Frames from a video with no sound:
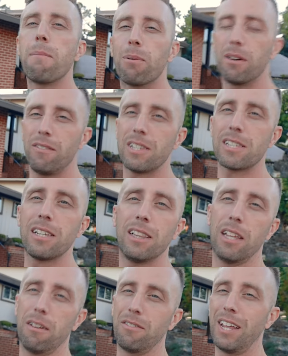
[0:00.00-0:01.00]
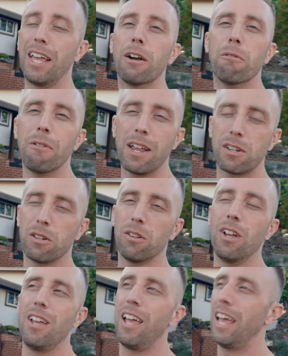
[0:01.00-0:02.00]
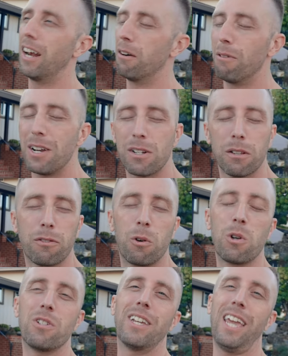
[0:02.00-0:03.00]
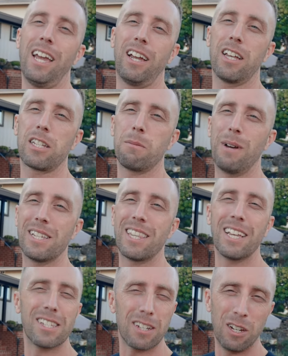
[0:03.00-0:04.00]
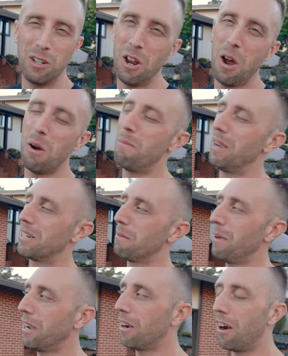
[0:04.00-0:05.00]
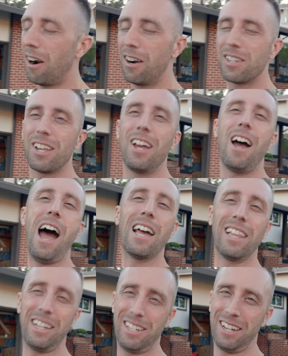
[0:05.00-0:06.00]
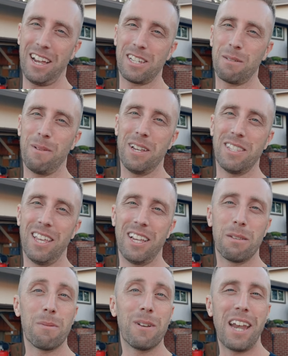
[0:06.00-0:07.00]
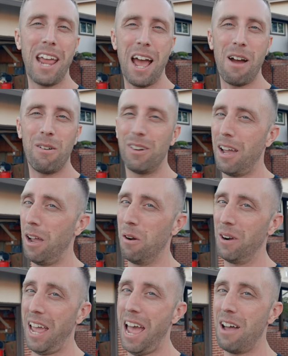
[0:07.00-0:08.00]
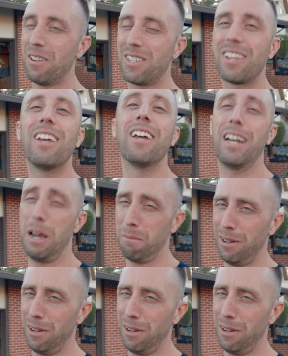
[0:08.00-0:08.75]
I previously lived in a rental, and in a rental, of course, you can't customize things. And you know, based on my cars, I like to customize things, but now I own a house I'm